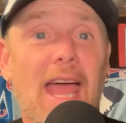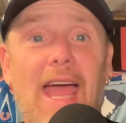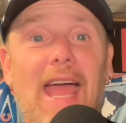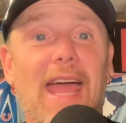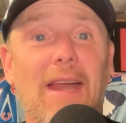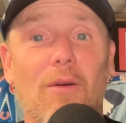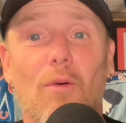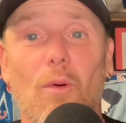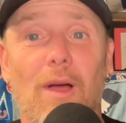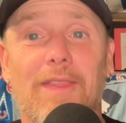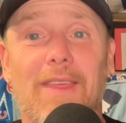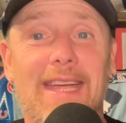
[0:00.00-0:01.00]
And
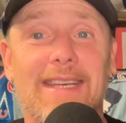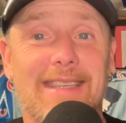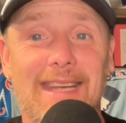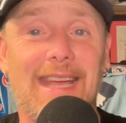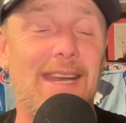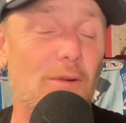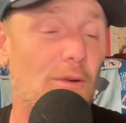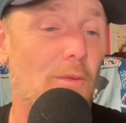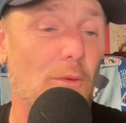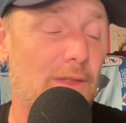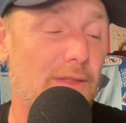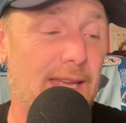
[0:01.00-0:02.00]
what they
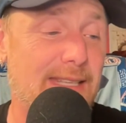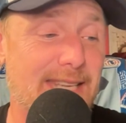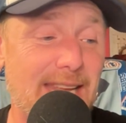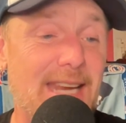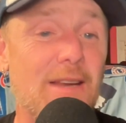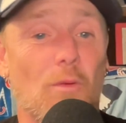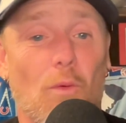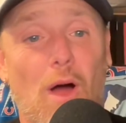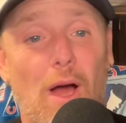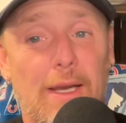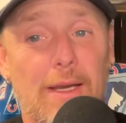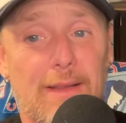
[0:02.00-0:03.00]
didn't
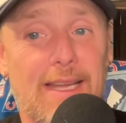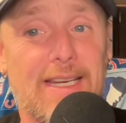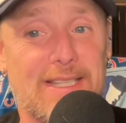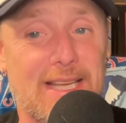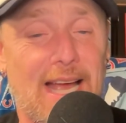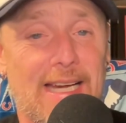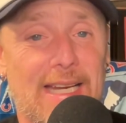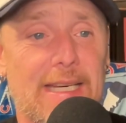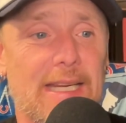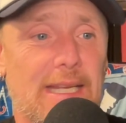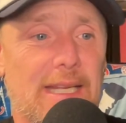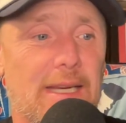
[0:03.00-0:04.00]
want, they
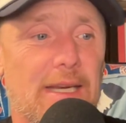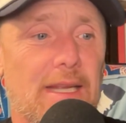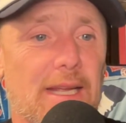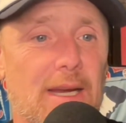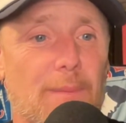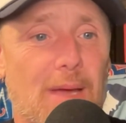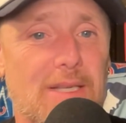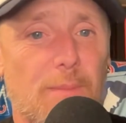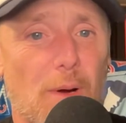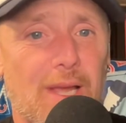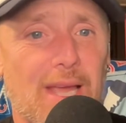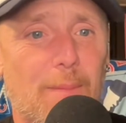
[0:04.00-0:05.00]
decided in a
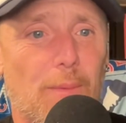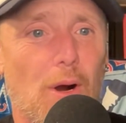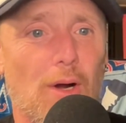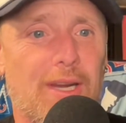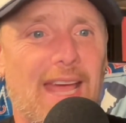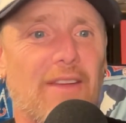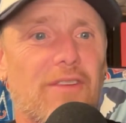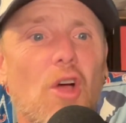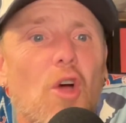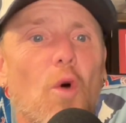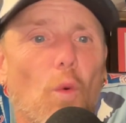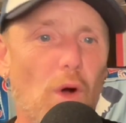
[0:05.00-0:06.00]
baseball game broadcast,
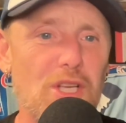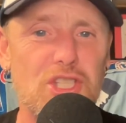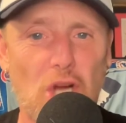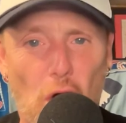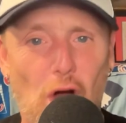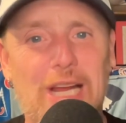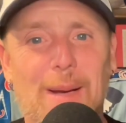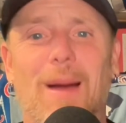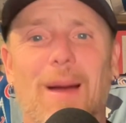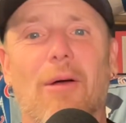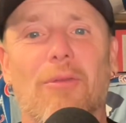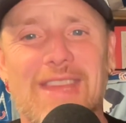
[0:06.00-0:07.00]
was talk
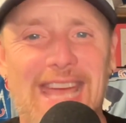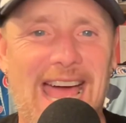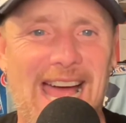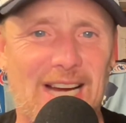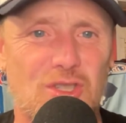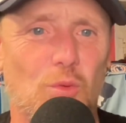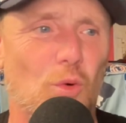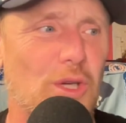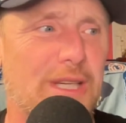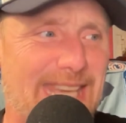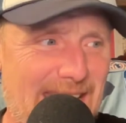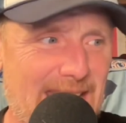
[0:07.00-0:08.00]
about the actual
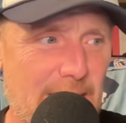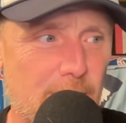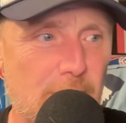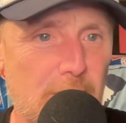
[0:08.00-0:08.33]
game.